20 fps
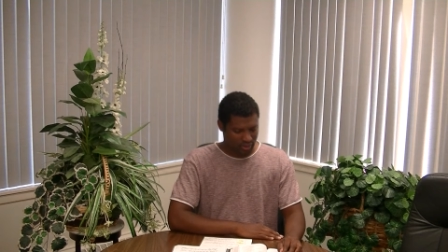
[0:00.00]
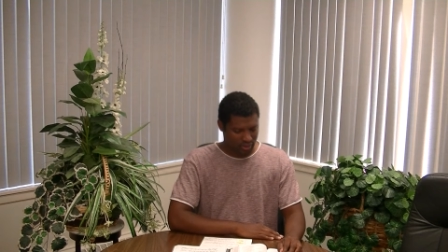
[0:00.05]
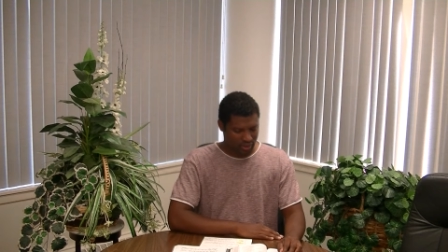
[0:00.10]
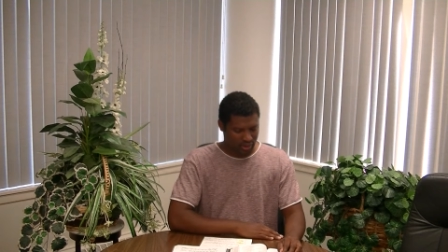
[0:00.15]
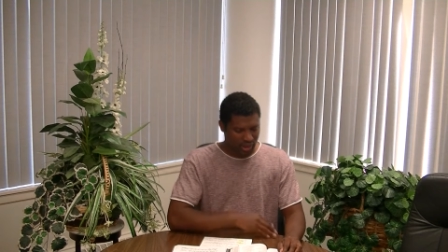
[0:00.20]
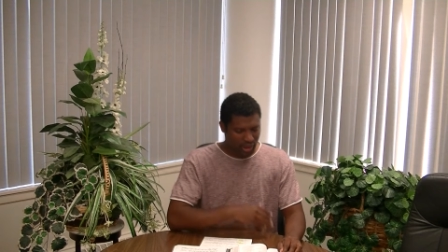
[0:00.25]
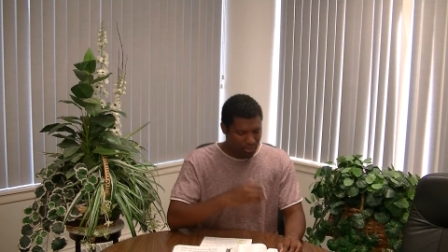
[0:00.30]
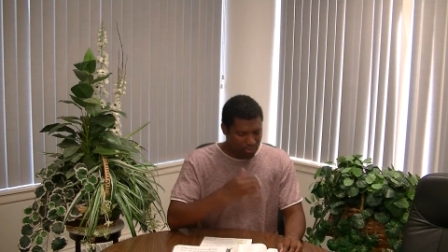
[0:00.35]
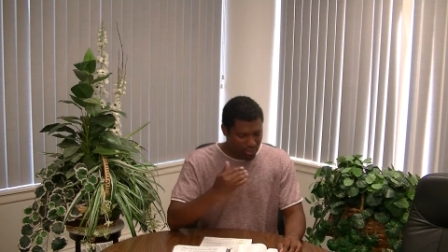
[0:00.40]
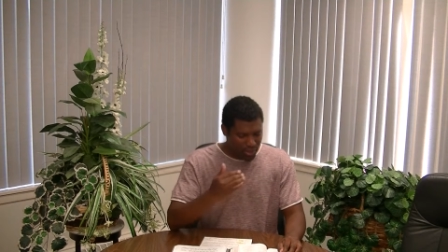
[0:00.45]

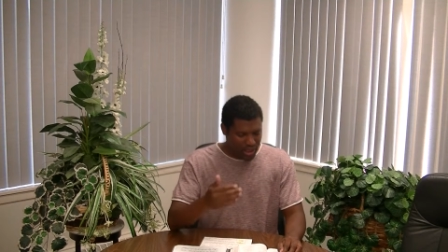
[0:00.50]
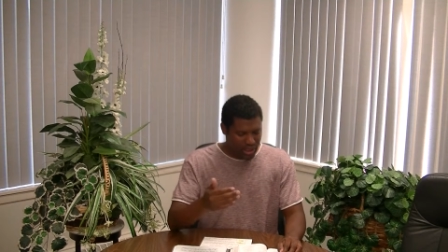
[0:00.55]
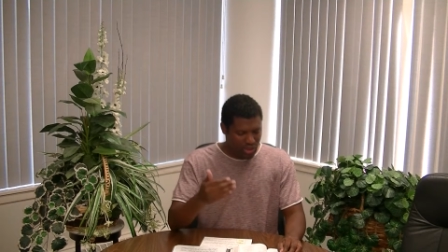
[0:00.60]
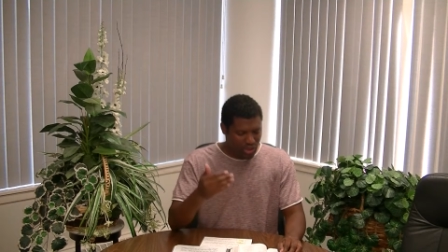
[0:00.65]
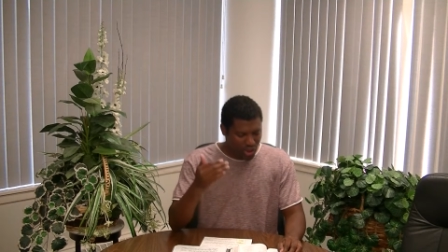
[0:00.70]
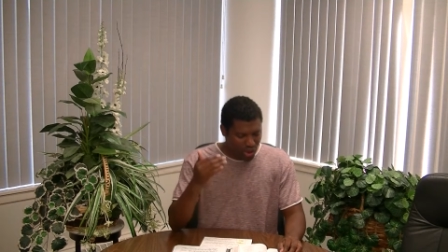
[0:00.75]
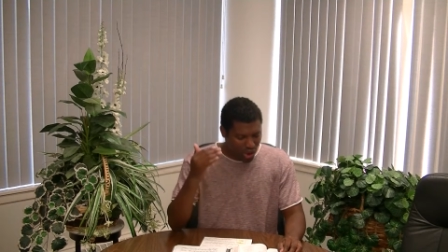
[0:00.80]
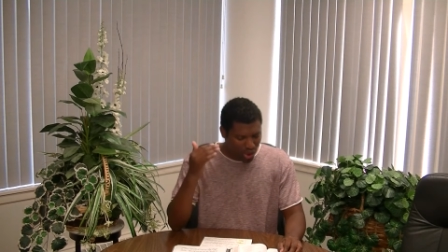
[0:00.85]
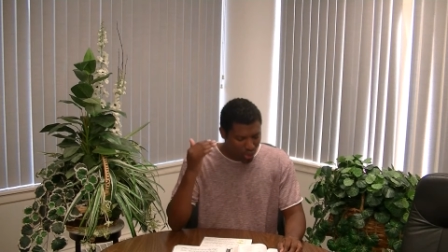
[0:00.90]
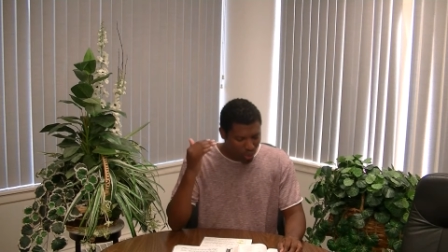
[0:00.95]
Commit
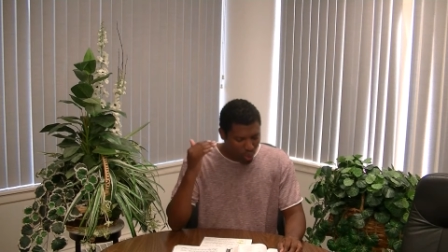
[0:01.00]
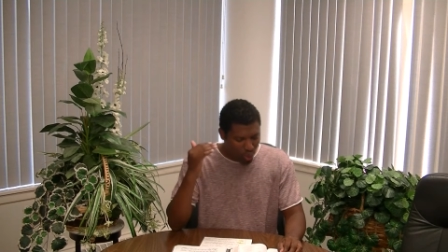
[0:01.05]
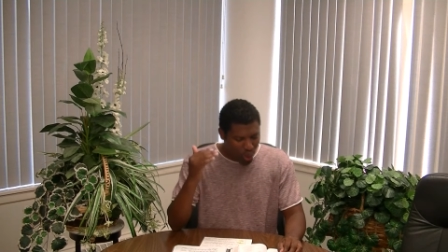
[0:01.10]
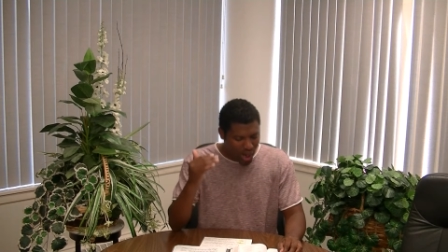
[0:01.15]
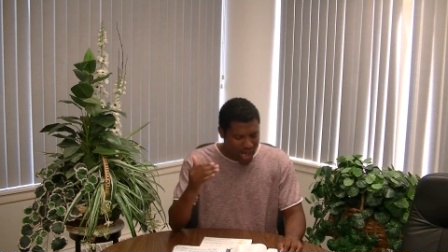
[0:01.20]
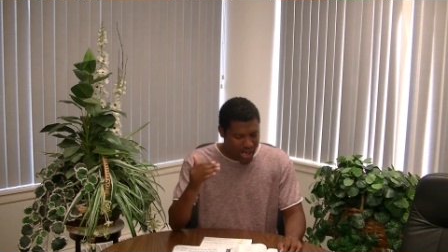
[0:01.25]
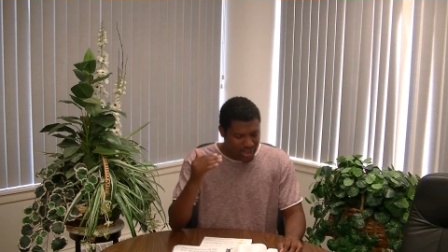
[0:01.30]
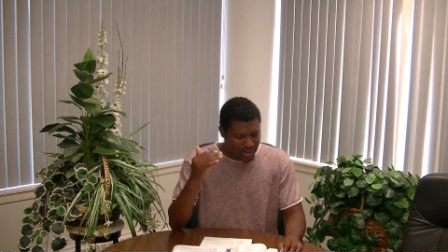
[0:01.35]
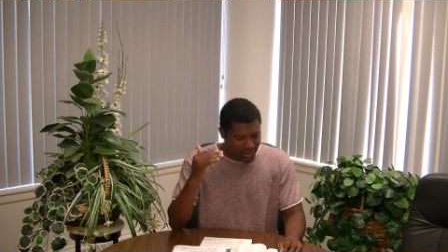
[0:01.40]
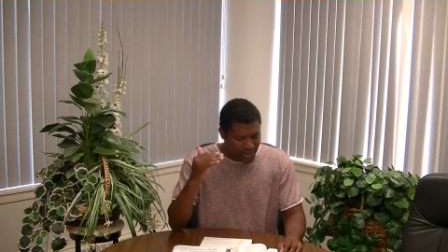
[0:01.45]
your
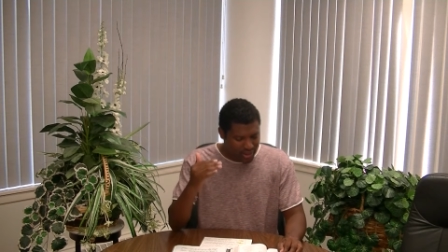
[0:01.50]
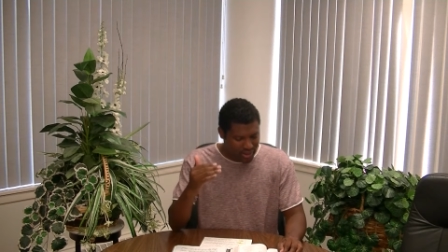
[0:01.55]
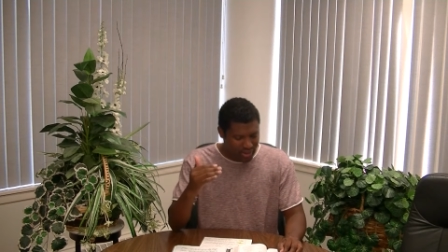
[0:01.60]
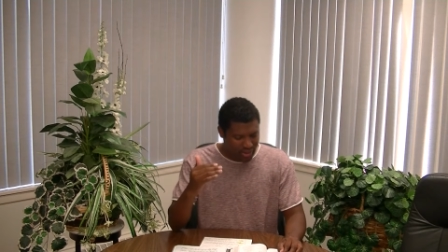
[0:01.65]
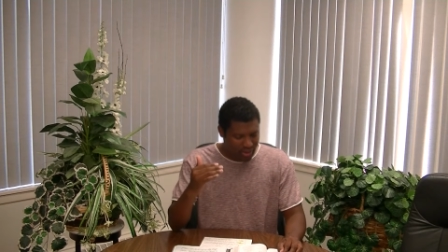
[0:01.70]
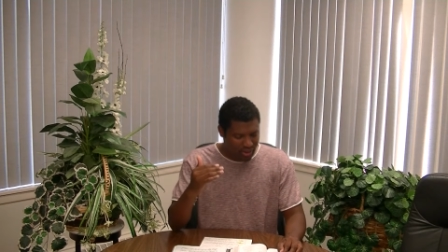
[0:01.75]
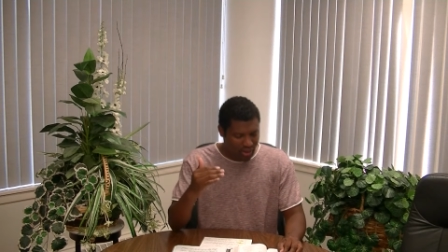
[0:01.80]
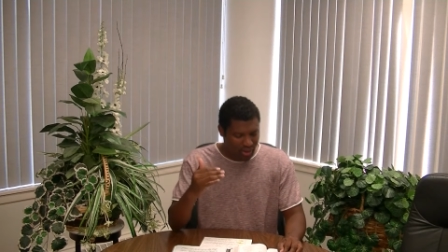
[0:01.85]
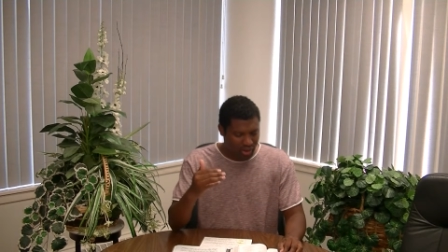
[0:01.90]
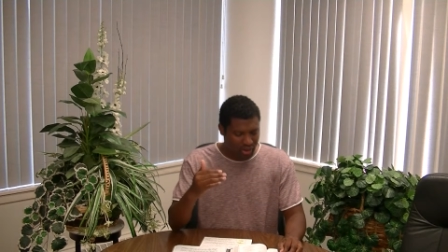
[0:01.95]
way to the
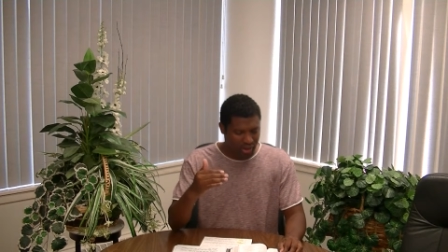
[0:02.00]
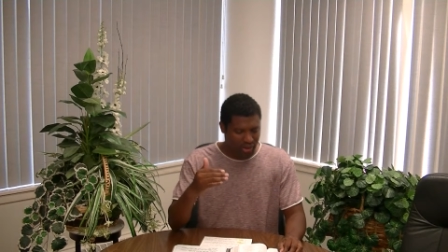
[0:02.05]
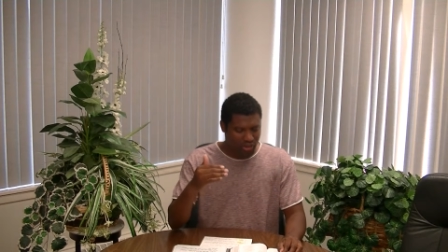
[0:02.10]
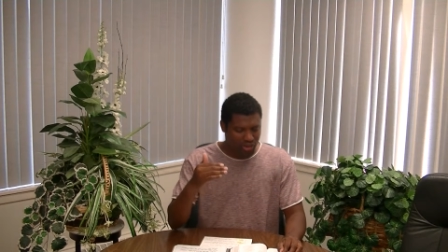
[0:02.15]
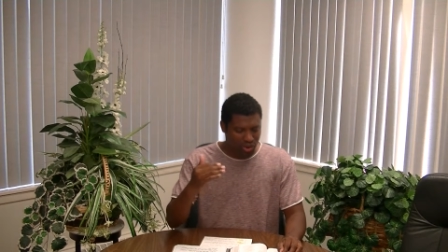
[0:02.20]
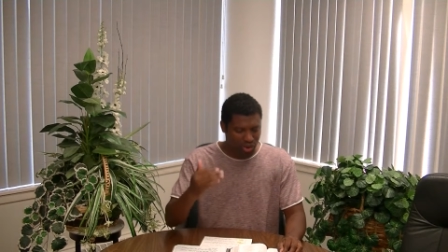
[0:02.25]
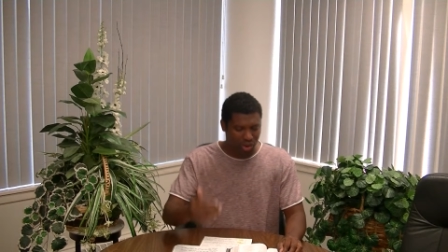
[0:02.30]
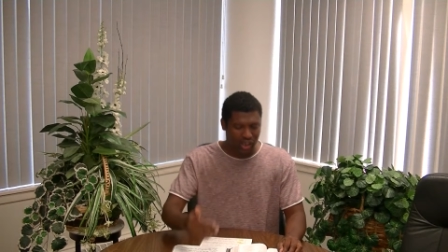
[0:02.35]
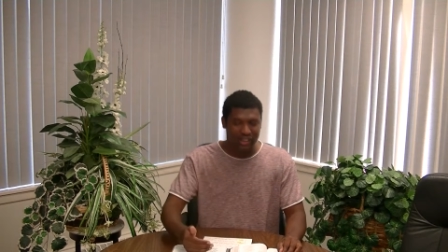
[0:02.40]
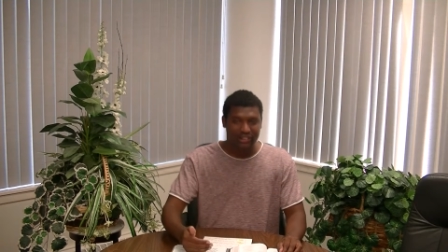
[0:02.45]
Lord.
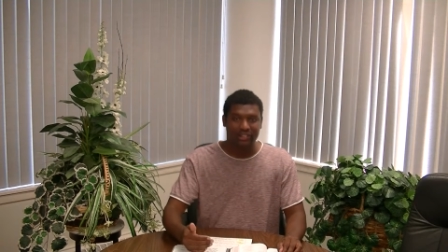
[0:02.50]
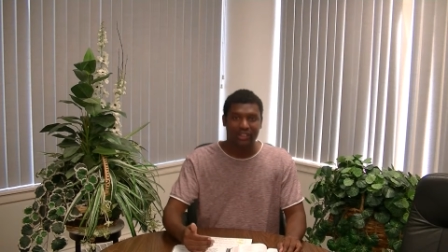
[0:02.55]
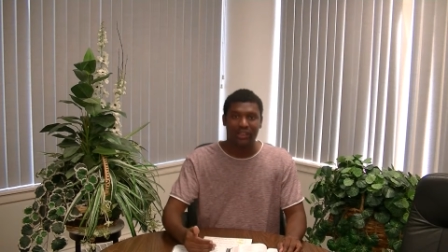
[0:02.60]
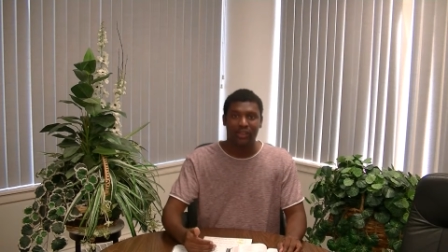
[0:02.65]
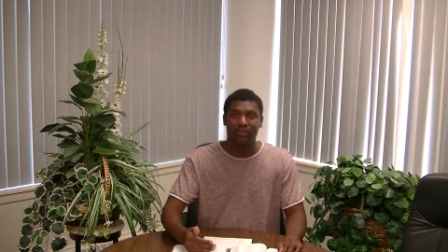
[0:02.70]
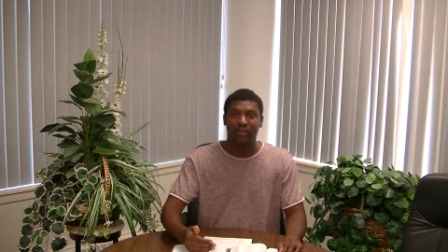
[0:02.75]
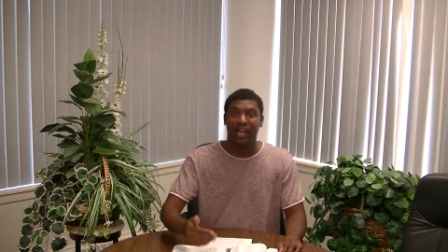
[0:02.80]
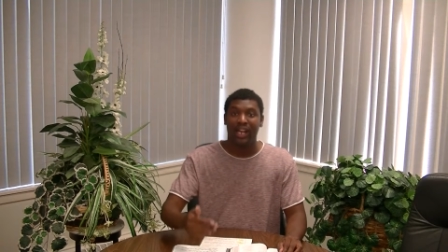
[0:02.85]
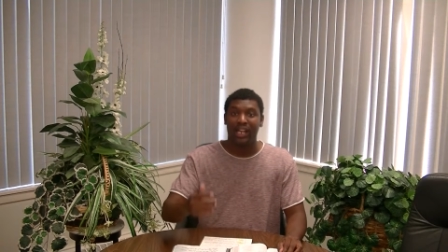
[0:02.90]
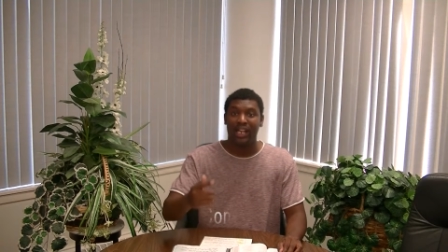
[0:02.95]
Trust in
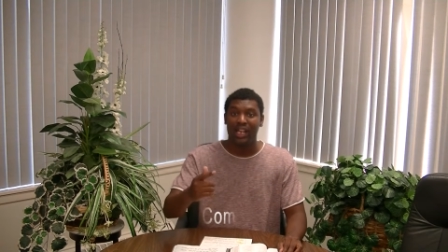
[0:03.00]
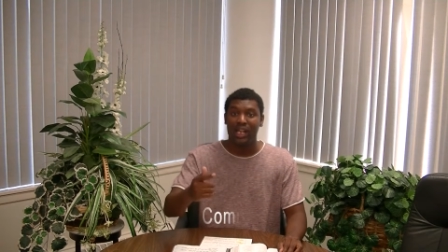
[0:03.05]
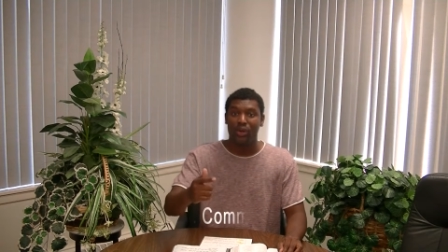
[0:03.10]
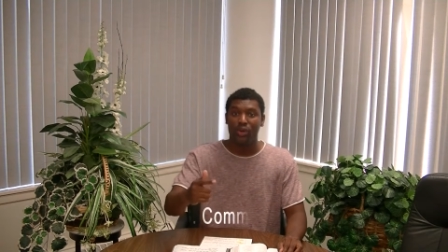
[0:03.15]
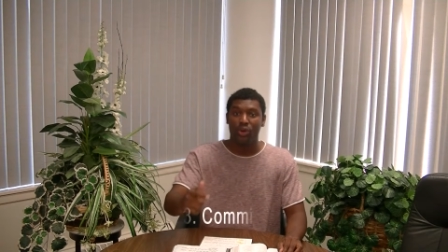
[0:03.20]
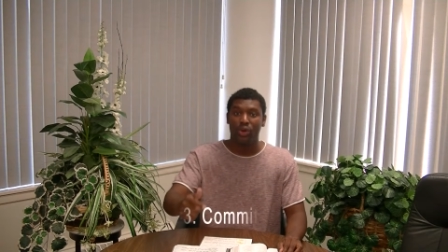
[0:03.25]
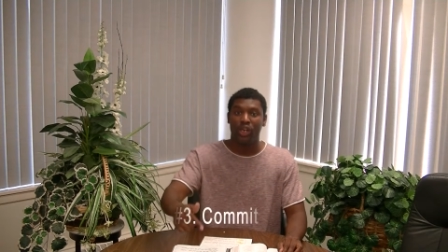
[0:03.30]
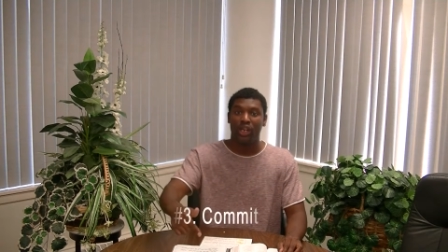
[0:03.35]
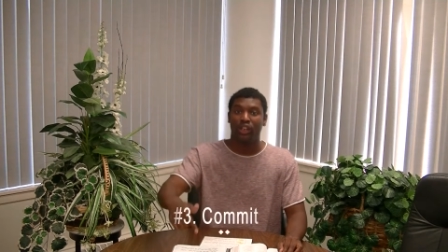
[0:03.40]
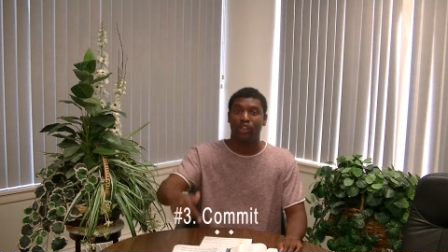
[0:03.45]
him and he
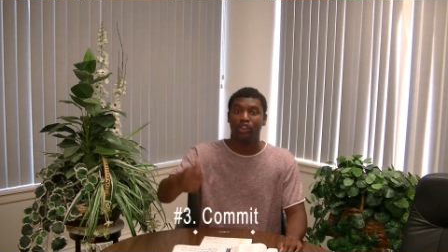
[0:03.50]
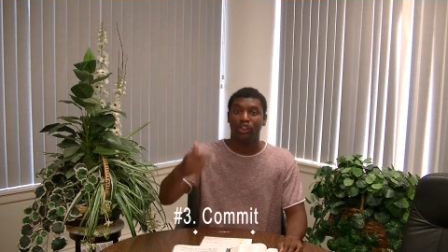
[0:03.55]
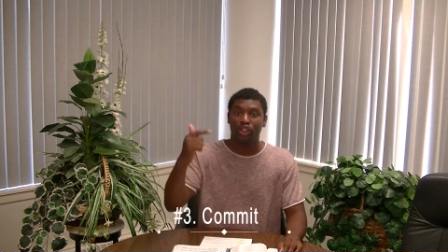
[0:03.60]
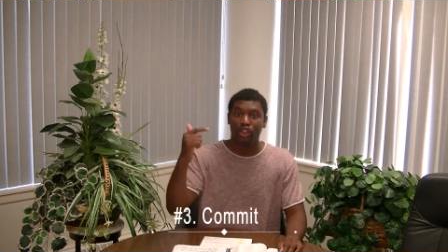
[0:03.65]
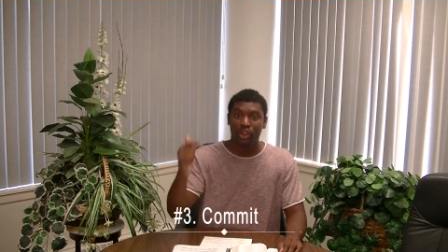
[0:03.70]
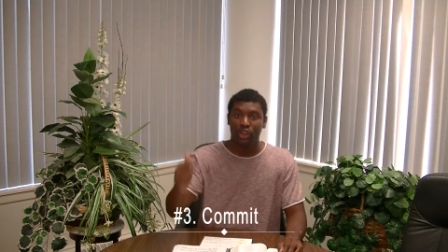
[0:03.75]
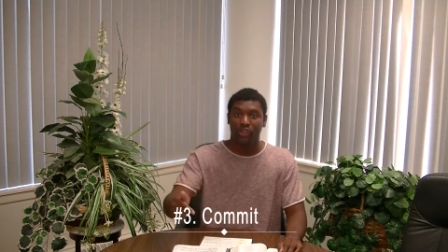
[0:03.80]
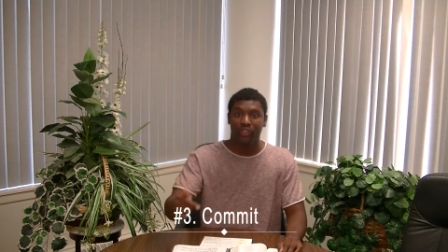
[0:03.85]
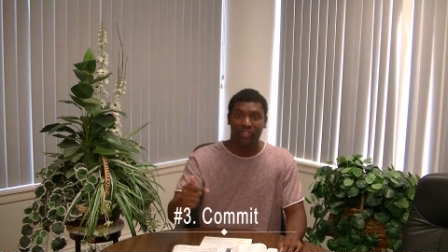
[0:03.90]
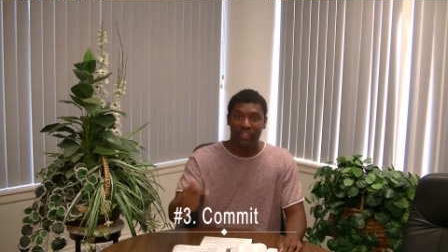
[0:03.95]
will what?
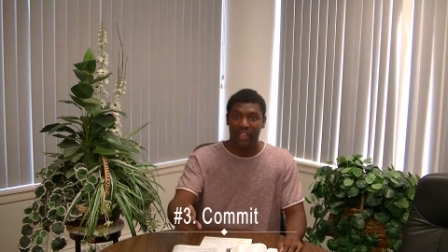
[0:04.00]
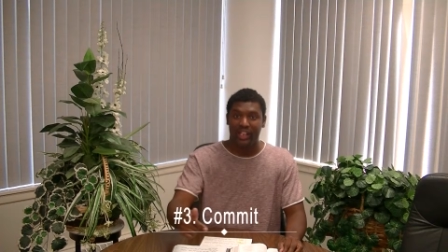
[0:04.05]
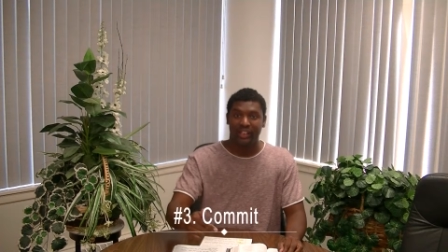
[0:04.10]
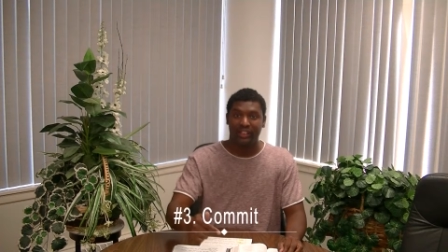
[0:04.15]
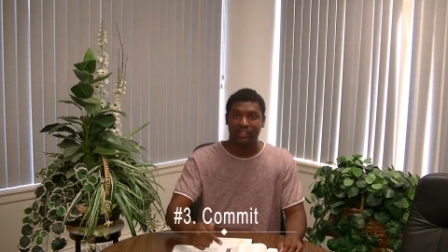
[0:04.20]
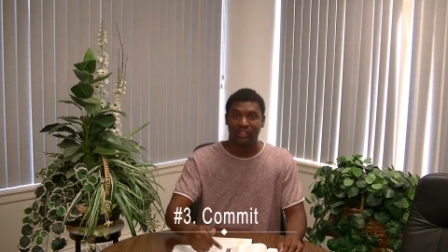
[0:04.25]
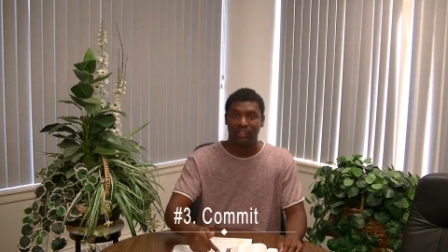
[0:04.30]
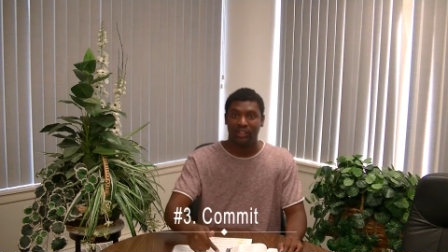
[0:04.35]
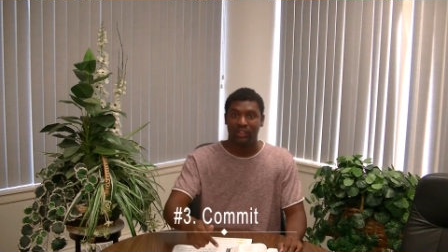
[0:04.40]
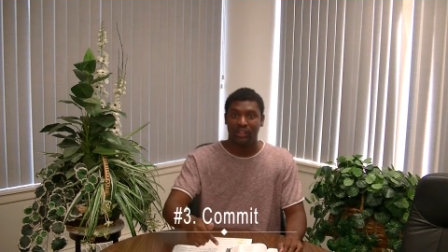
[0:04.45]
Do
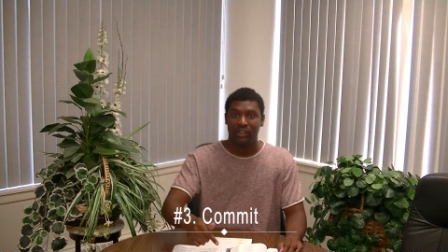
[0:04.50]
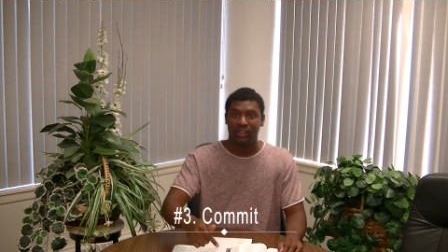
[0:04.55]
this.